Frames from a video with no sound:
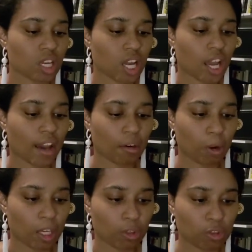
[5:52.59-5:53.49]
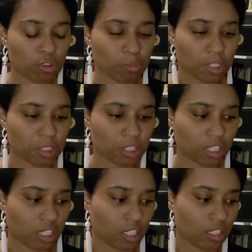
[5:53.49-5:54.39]
How do I use Mr.
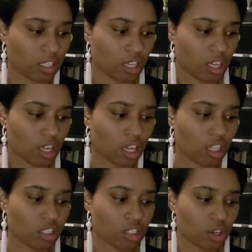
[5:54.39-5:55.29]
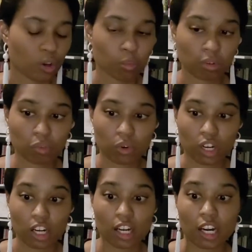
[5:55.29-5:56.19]
Clean? So
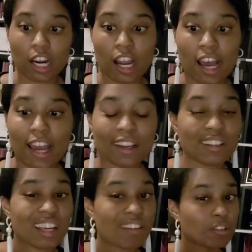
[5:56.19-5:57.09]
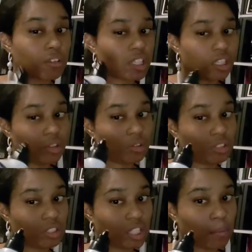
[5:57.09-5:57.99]
before, I never really used
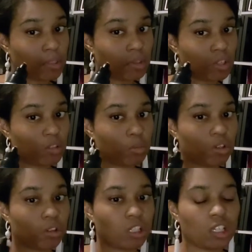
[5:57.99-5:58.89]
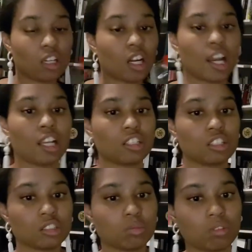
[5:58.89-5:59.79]
this type of toilet bowl cleaner. I
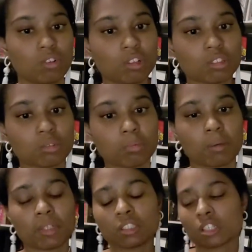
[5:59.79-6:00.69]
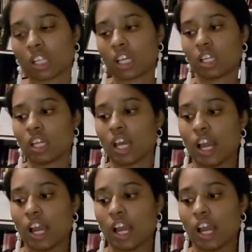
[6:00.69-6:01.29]
just would focus with my Mr. Clean.